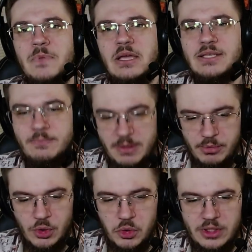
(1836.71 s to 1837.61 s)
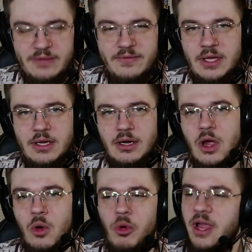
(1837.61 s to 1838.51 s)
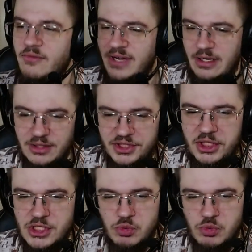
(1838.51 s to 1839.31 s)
some people who live here, we have aliens,